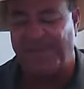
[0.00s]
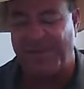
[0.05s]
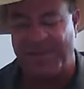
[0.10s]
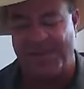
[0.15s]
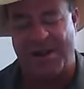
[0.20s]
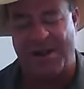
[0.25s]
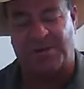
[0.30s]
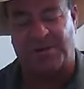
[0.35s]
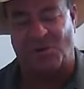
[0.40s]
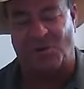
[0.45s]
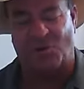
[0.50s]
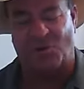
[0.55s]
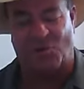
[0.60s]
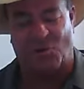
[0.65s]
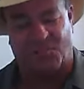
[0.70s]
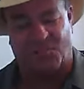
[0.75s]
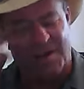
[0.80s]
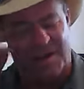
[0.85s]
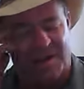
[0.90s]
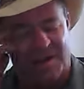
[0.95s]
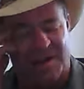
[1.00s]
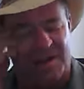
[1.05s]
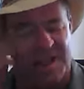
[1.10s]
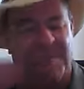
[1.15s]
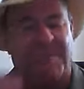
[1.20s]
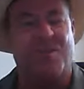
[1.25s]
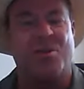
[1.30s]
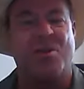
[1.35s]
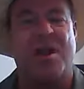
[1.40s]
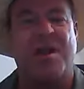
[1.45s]
So I told old Buck, I
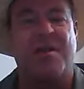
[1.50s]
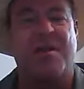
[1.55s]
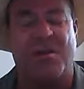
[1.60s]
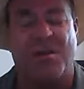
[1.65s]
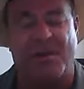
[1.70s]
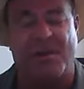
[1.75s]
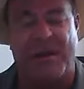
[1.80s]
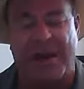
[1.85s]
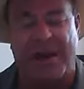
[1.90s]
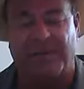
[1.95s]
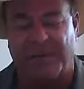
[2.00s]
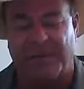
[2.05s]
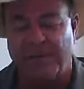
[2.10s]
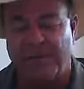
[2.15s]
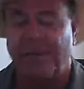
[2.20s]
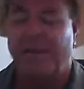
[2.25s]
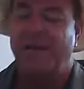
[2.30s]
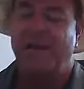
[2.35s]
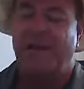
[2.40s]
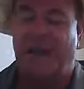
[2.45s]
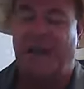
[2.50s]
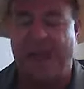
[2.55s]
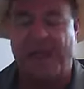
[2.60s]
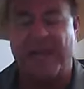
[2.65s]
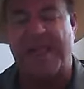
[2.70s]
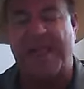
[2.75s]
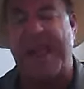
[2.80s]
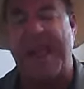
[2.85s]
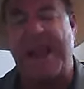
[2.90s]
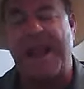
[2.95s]
got my chainsaw out. I
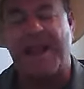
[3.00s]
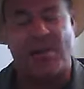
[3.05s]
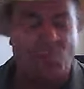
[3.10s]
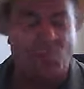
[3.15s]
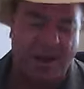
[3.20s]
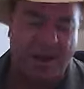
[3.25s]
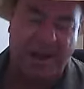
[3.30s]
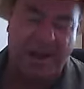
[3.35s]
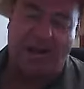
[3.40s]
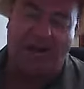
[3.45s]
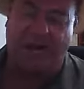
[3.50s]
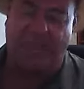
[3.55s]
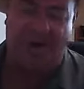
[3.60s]
was hacking away on the